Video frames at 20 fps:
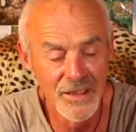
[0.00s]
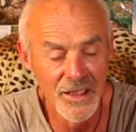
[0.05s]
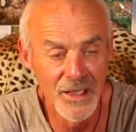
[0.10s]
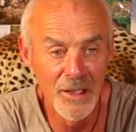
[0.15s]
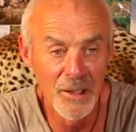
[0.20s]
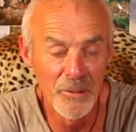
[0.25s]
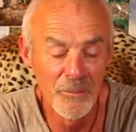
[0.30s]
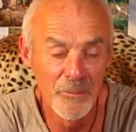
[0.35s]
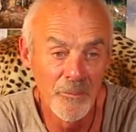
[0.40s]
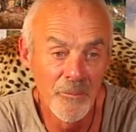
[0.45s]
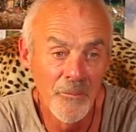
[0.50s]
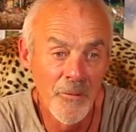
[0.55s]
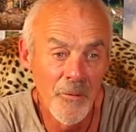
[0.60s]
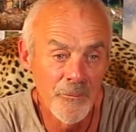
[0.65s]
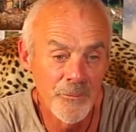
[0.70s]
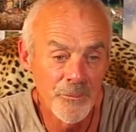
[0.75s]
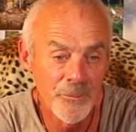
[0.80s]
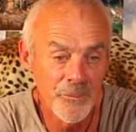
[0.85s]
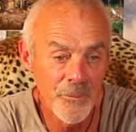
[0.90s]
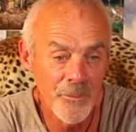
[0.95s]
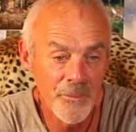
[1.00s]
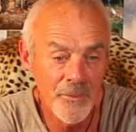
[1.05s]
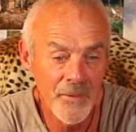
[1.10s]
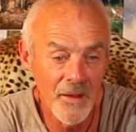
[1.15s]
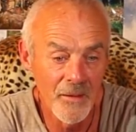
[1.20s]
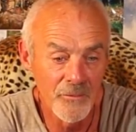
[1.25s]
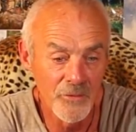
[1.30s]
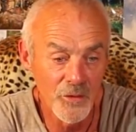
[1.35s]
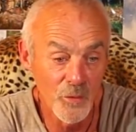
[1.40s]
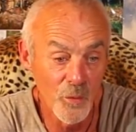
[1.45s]

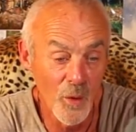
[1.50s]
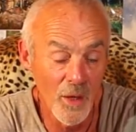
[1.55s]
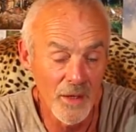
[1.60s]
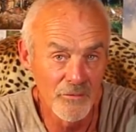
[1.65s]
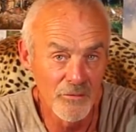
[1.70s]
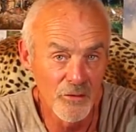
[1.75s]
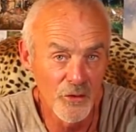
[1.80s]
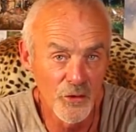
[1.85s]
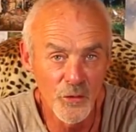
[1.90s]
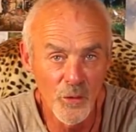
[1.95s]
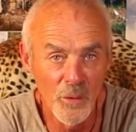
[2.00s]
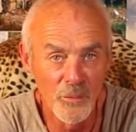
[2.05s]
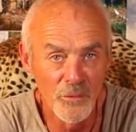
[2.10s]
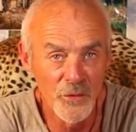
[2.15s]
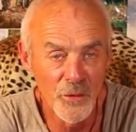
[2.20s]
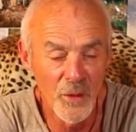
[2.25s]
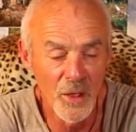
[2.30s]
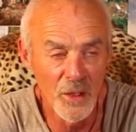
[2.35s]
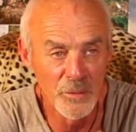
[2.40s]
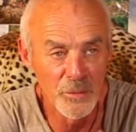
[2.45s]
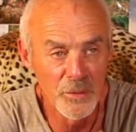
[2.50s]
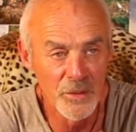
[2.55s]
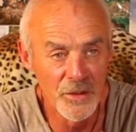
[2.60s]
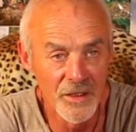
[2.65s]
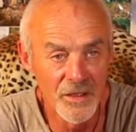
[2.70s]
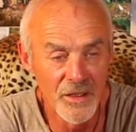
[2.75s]
I'm just waiting for a swim to open,